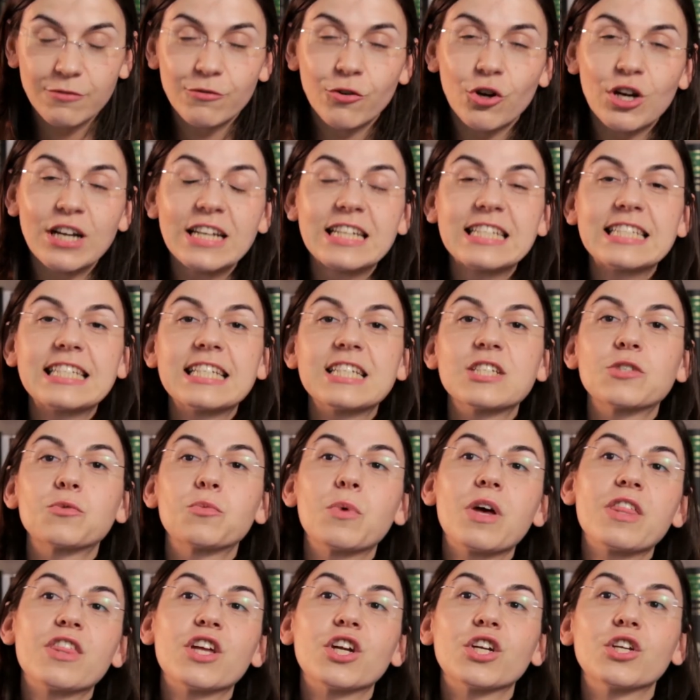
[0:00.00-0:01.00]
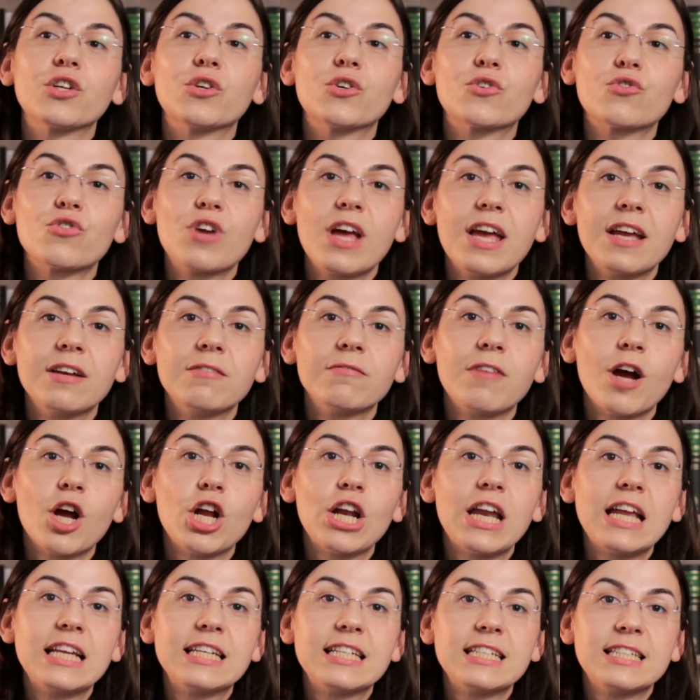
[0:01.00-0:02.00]
For instance, whether Ukraine
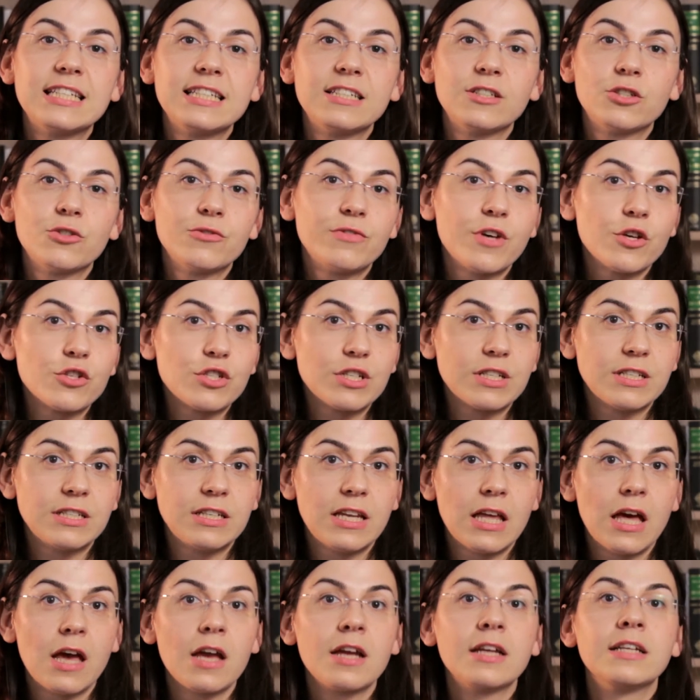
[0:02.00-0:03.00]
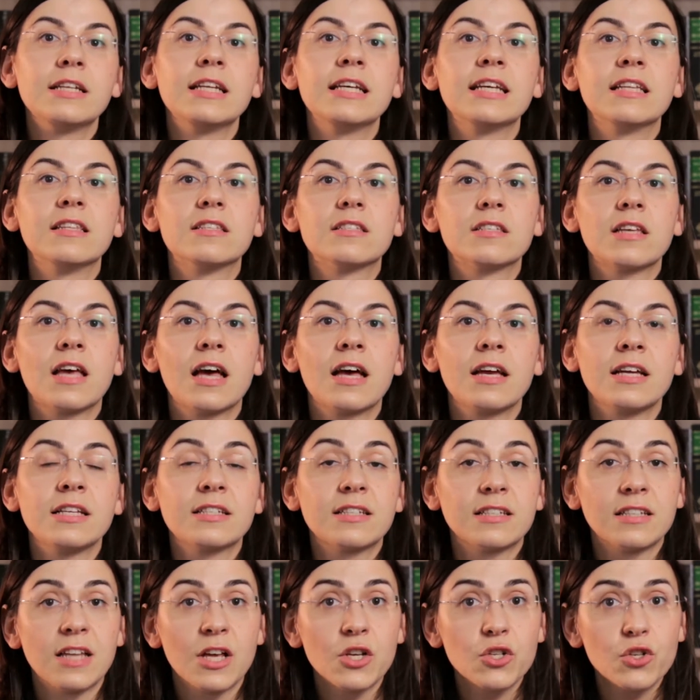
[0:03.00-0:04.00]
violated in 2009 its
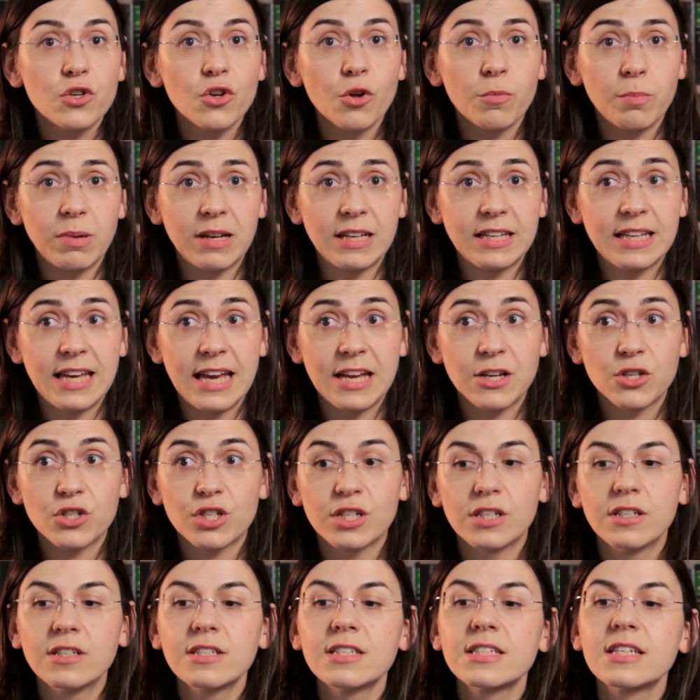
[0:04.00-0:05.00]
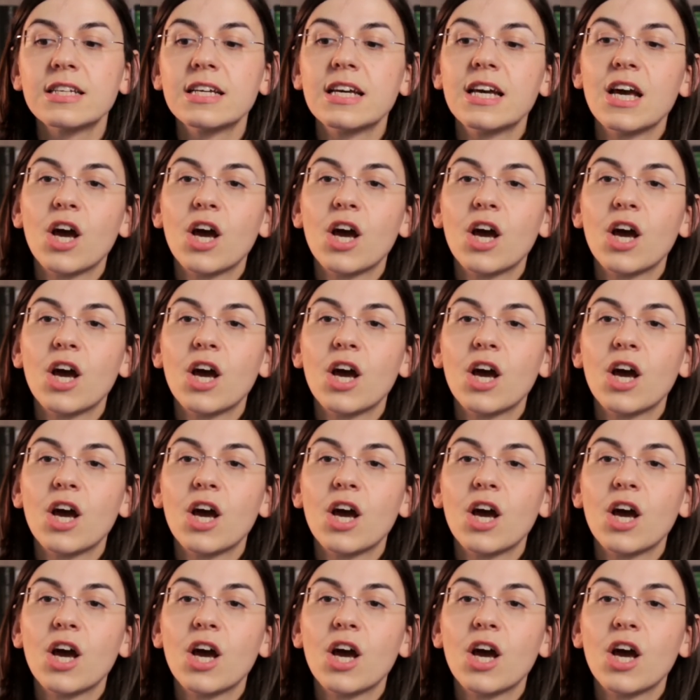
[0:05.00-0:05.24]
international obligations